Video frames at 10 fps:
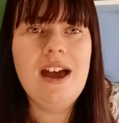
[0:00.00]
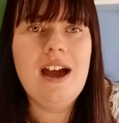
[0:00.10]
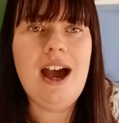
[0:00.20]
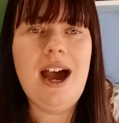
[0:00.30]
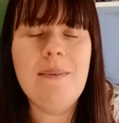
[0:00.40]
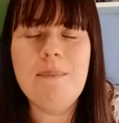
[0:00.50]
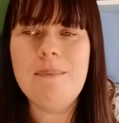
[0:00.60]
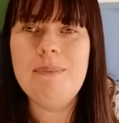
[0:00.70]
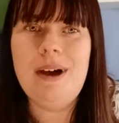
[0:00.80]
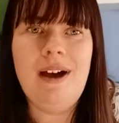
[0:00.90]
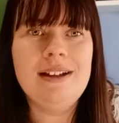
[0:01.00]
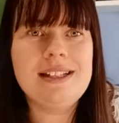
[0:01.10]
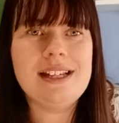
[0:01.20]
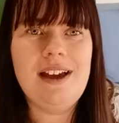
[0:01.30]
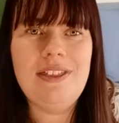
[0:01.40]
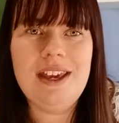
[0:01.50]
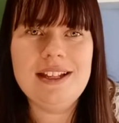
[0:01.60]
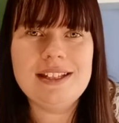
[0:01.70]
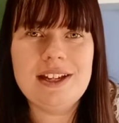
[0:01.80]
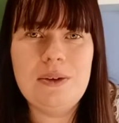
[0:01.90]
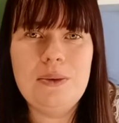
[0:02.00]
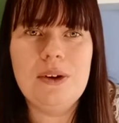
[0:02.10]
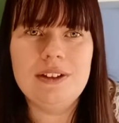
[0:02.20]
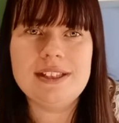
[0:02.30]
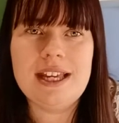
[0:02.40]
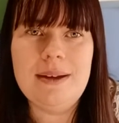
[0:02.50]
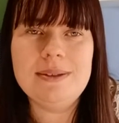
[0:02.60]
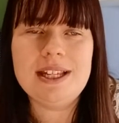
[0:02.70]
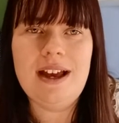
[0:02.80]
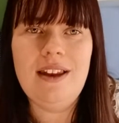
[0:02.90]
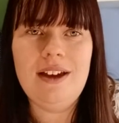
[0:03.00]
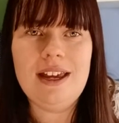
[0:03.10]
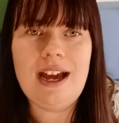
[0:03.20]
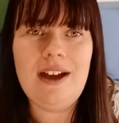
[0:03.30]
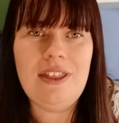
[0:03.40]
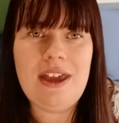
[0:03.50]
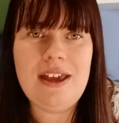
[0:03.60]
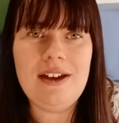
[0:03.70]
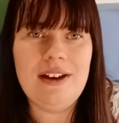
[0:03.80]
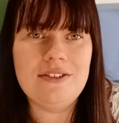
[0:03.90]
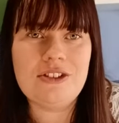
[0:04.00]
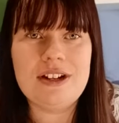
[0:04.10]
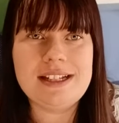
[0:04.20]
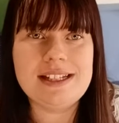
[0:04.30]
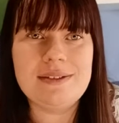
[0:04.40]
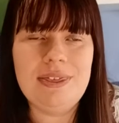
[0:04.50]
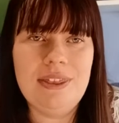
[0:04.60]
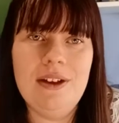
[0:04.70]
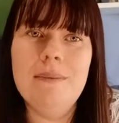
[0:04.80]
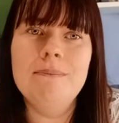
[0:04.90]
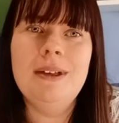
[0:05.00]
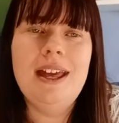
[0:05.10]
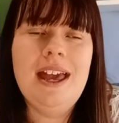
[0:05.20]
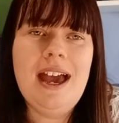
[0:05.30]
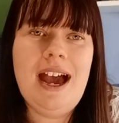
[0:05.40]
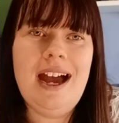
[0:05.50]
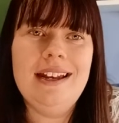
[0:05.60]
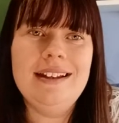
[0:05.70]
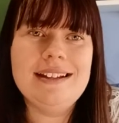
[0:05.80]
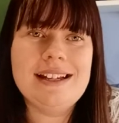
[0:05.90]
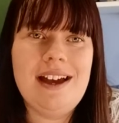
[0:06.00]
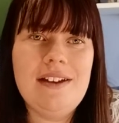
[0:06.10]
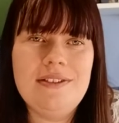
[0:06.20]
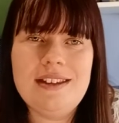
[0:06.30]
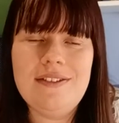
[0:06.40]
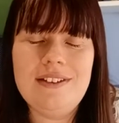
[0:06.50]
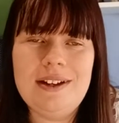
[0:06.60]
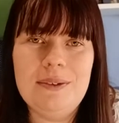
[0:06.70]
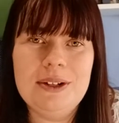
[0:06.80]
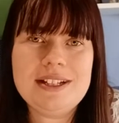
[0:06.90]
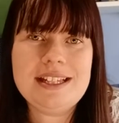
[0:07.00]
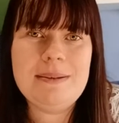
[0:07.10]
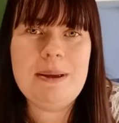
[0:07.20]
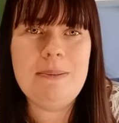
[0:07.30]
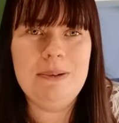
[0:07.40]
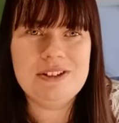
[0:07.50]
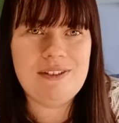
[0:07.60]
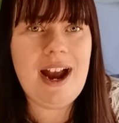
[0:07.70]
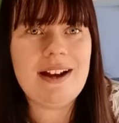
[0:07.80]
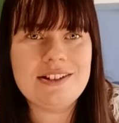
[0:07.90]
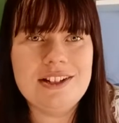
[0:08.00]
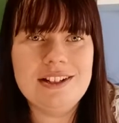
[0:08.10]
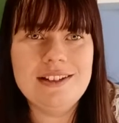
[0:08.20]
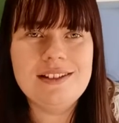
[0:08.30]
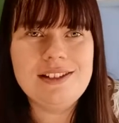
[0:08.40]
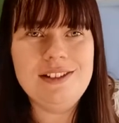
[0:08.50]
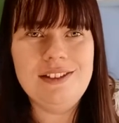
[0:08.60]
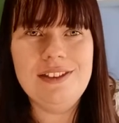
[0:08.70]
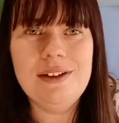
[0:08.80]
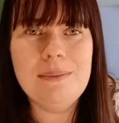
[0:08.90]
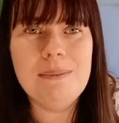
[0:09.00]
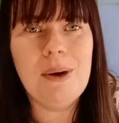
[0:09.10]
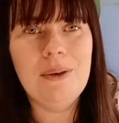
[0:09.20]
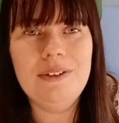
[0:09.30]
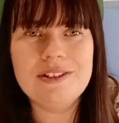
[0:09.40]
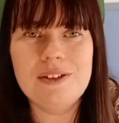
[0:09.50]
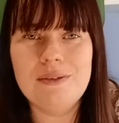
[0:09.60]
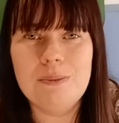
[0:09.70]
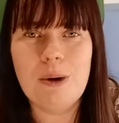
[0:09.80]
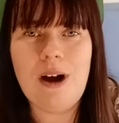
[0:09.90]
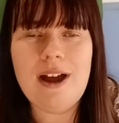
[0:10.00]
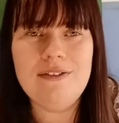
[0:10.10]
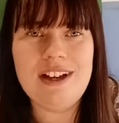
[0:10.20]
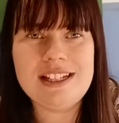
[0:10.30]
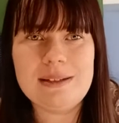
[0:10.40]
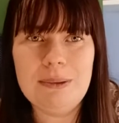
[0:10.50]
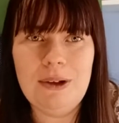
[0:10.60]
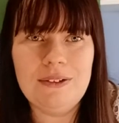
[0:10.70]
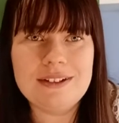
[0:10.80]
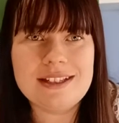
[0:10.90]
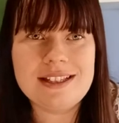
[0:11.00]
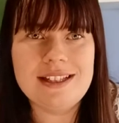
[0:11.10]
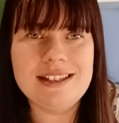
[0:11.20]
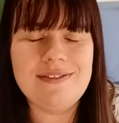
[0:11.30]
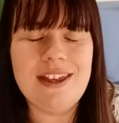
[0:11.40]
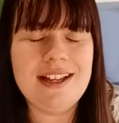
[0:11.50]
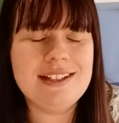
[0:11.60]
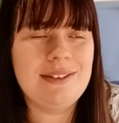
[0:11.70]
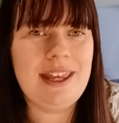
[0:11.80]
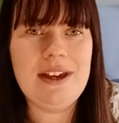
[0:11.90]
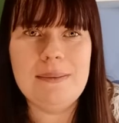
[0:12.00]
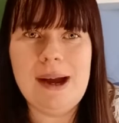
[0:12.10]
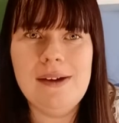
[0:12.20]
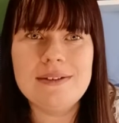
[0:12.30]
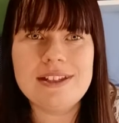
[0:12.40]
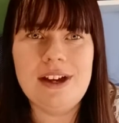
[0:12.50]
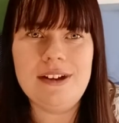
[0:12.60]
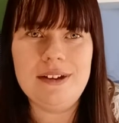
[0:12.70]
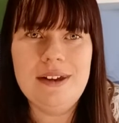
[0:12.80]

but I think it's a cool concept. I like how they kind of tricked us with them, and I definitely want to see people's reaction to them on sort of Breyerfest vlogs and things when they come out. So